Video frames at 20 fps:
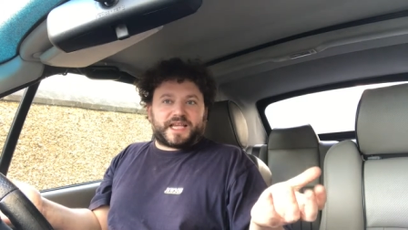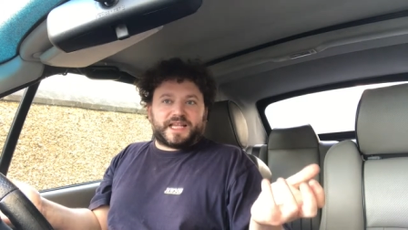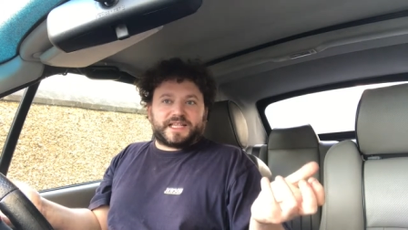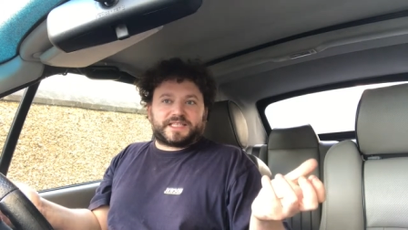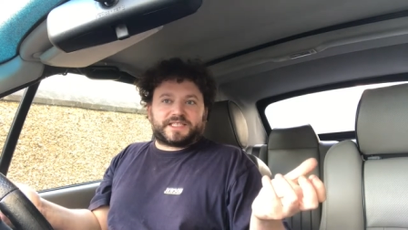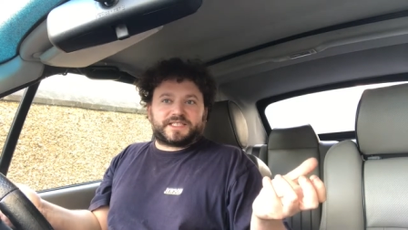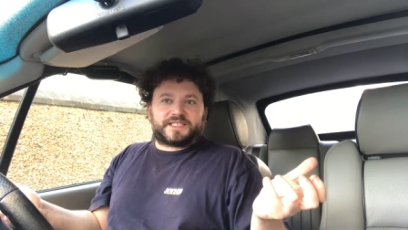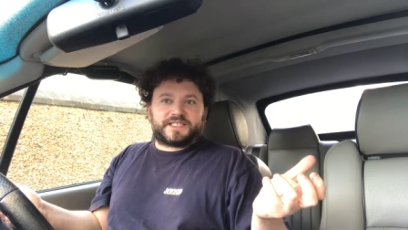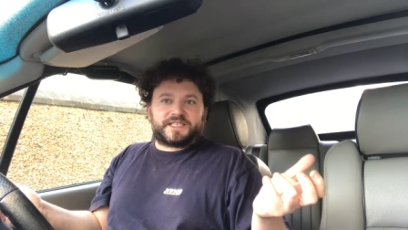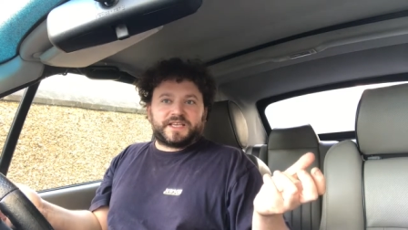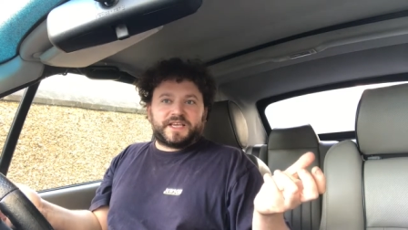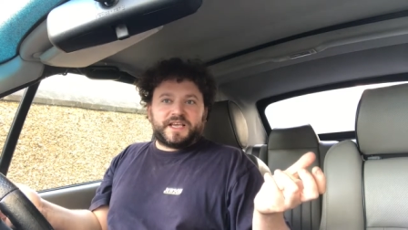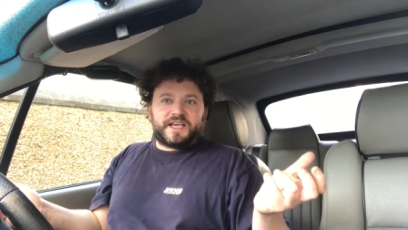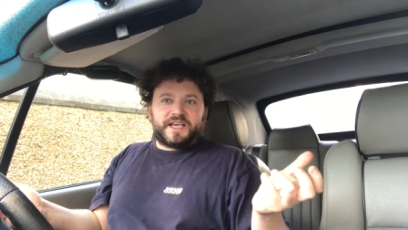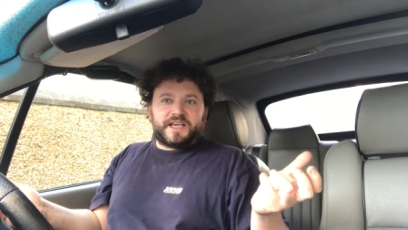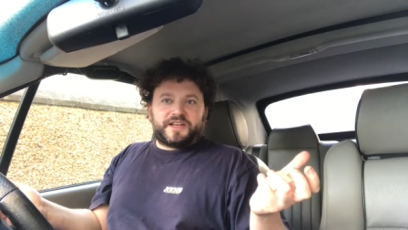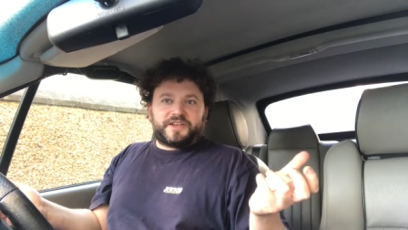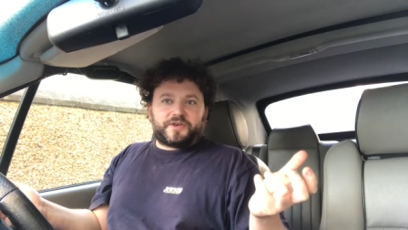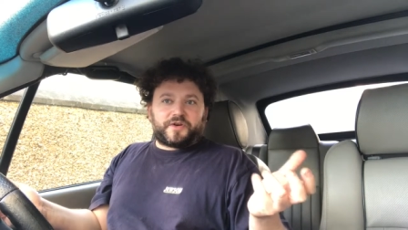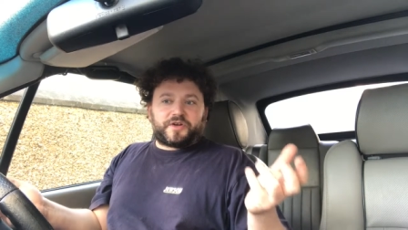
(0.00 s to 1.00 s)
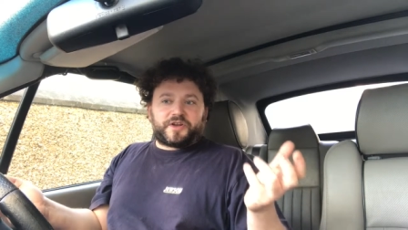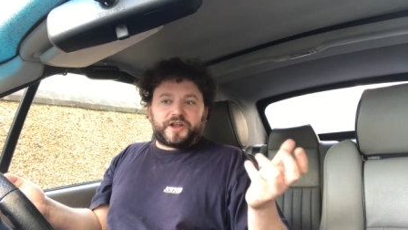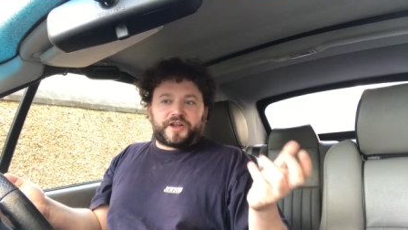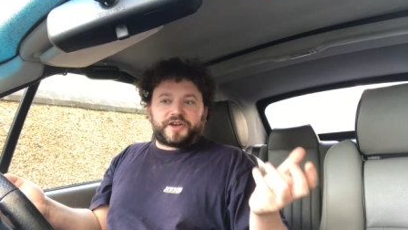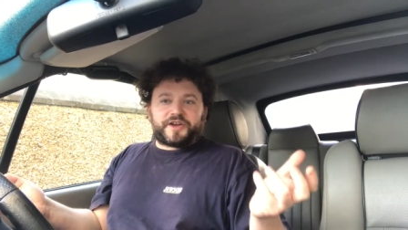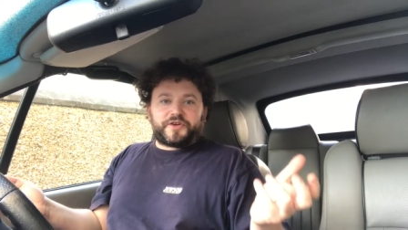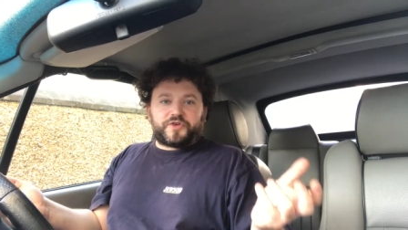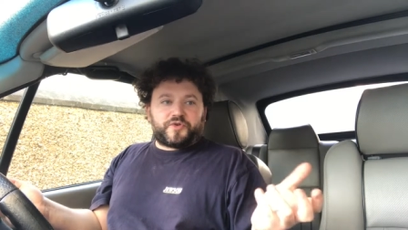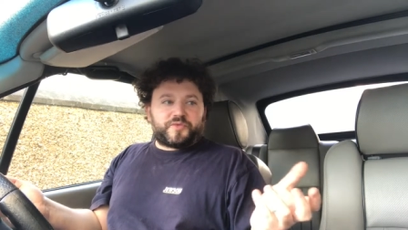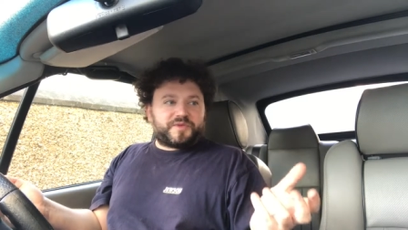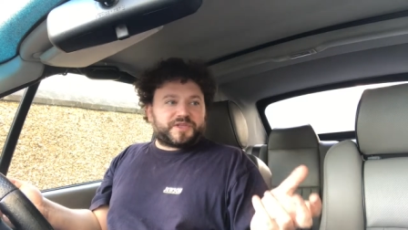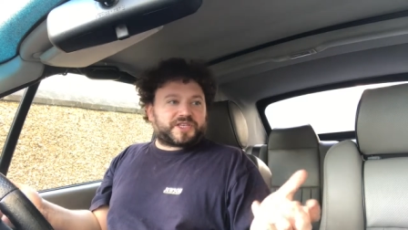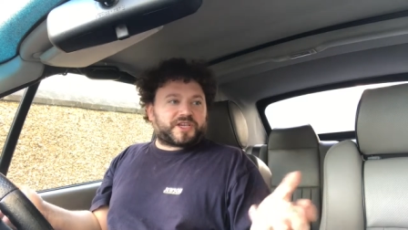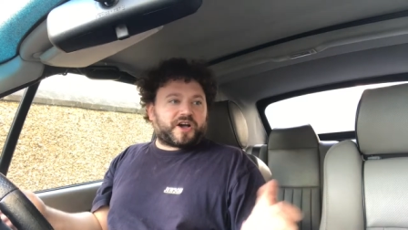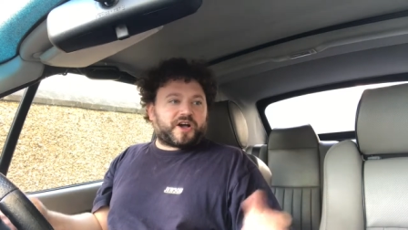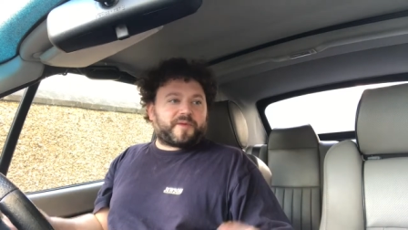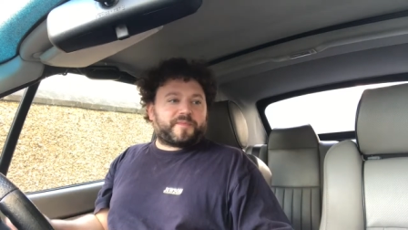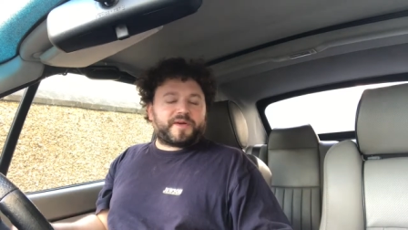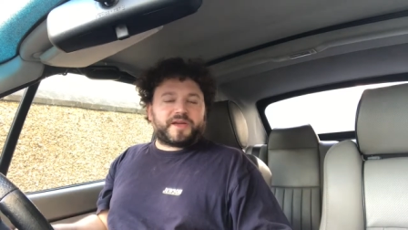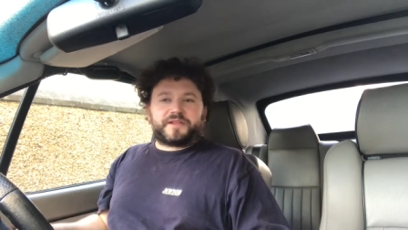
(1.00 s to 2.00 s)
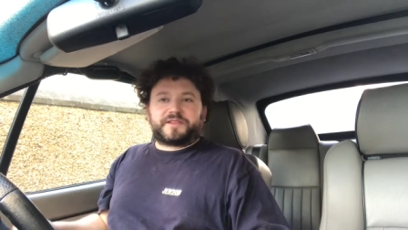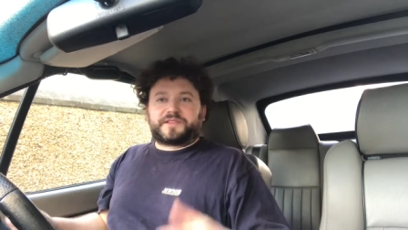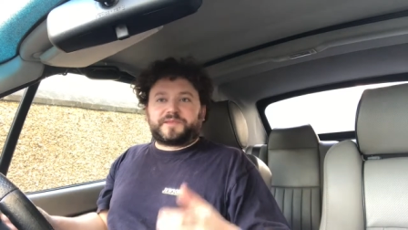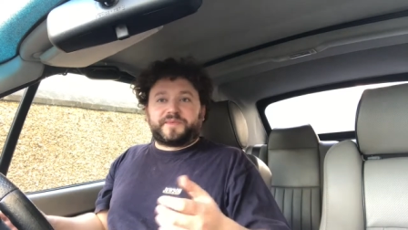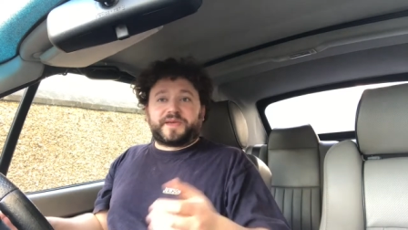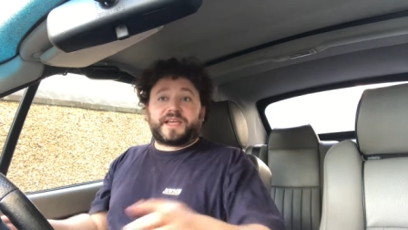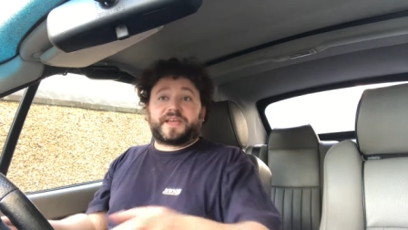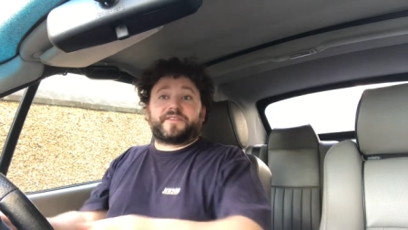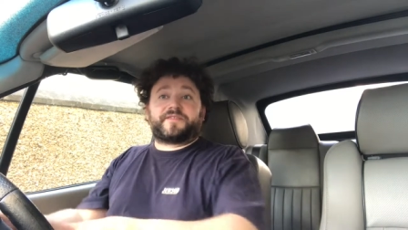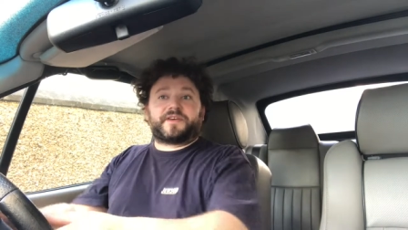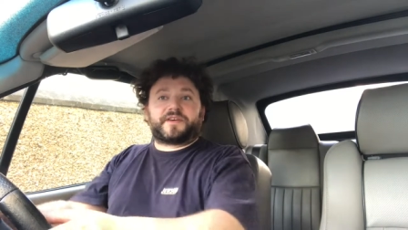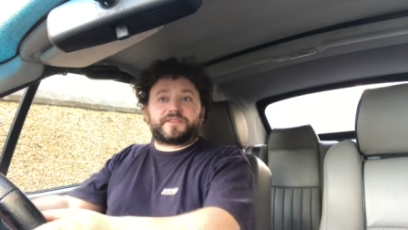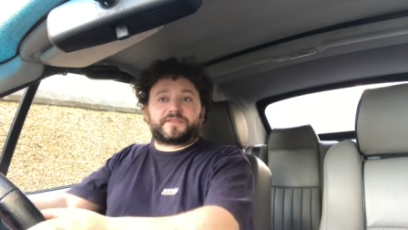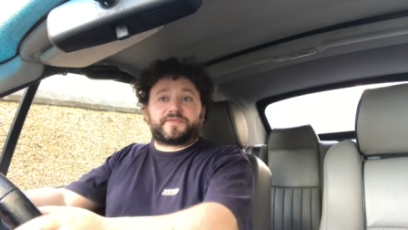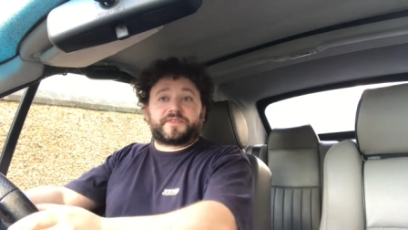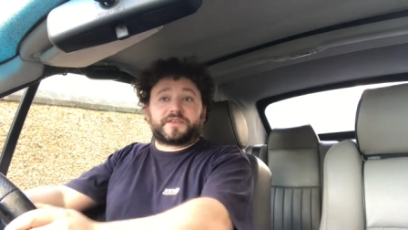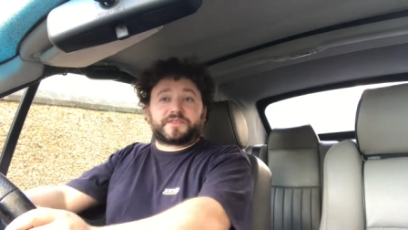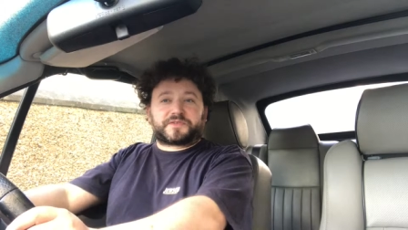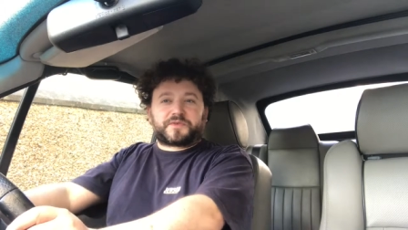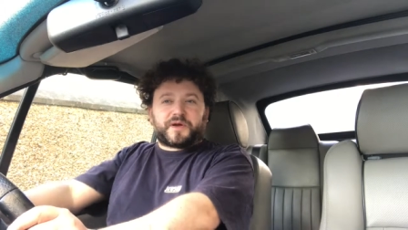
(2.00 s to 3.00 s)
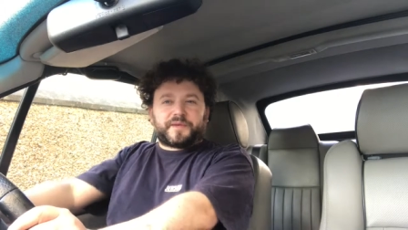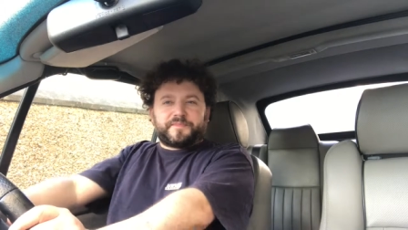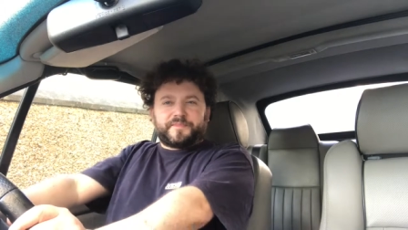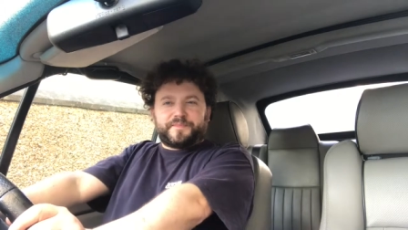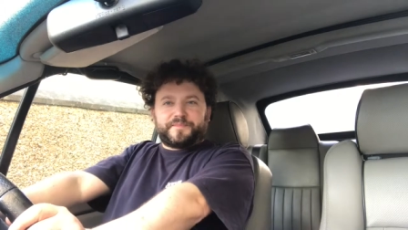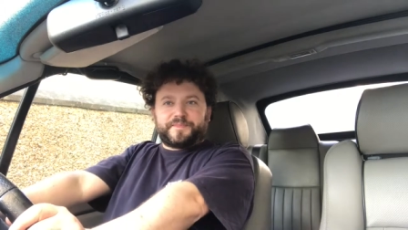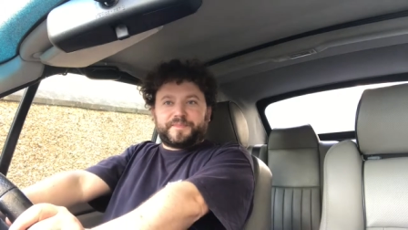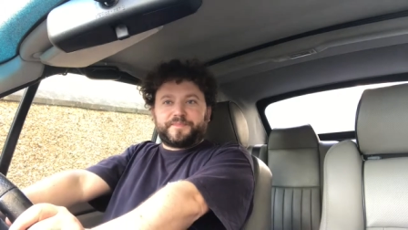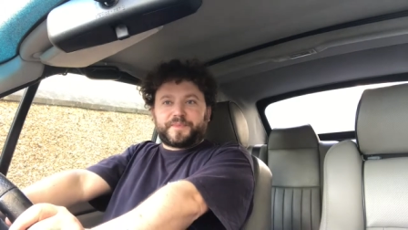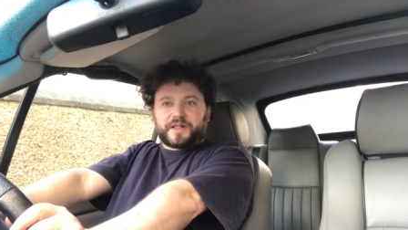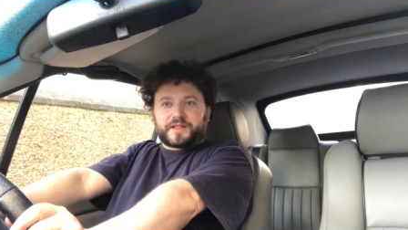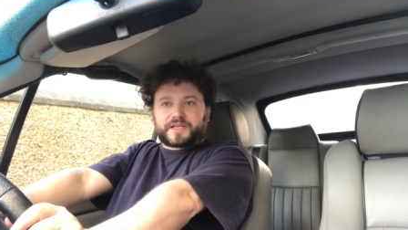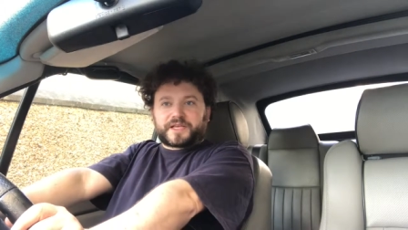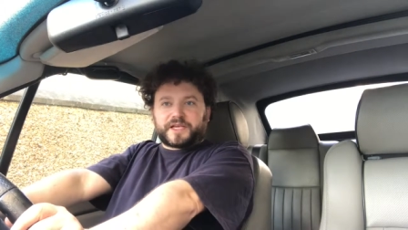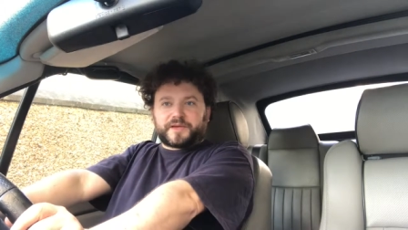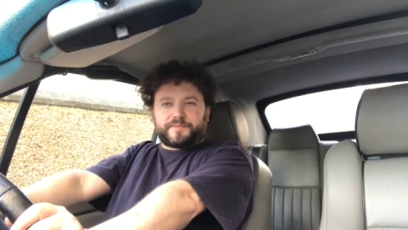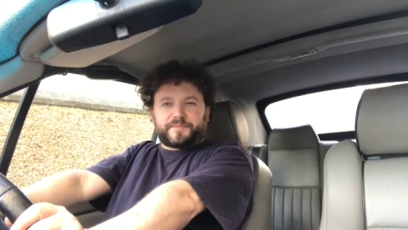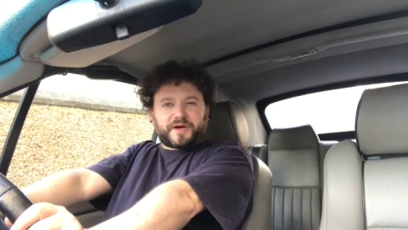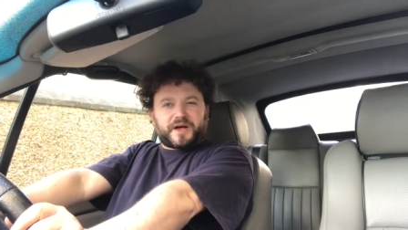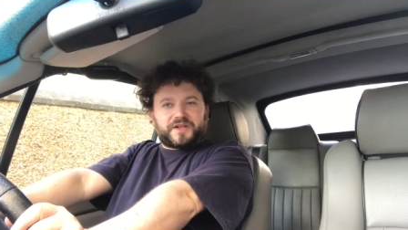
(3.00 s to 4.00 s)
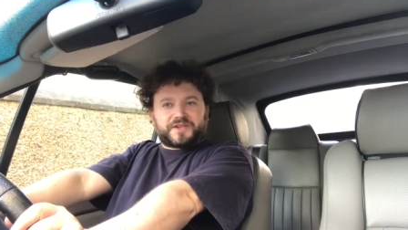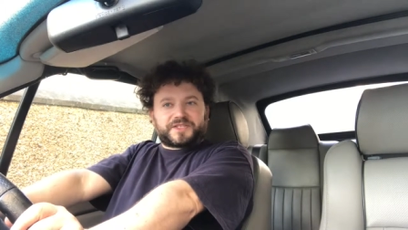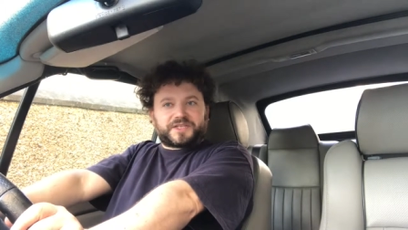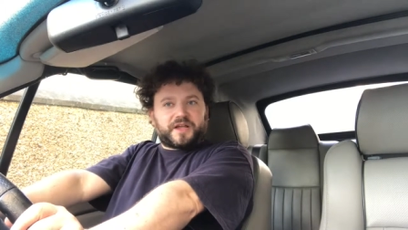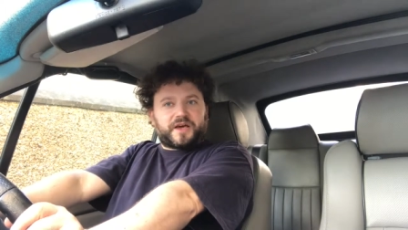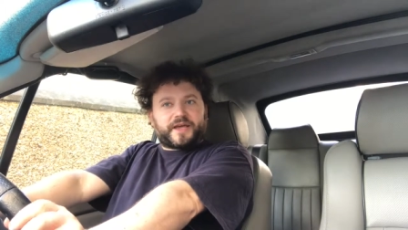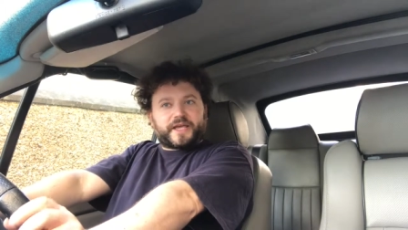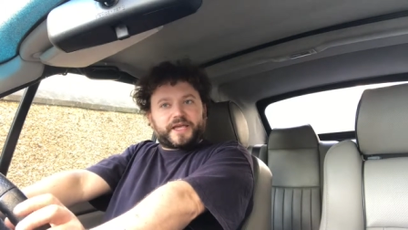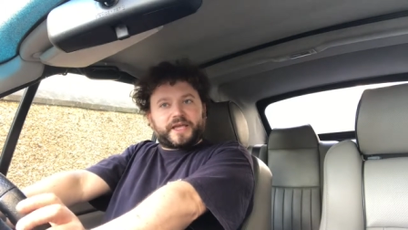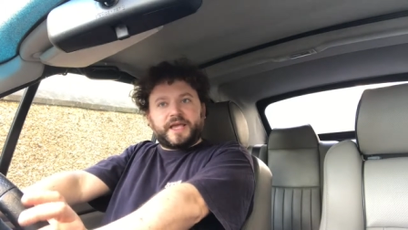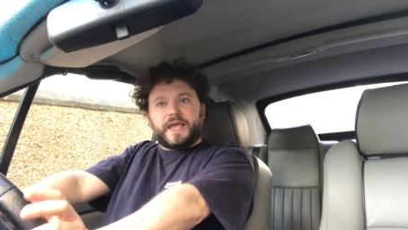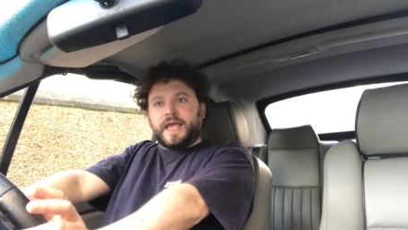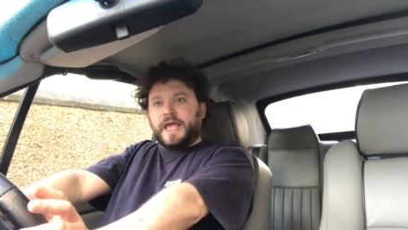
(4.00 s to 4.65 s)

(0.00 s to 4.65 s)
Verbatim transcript: It's not an enormous car, but to me it feels feels quite bulky and barge-like.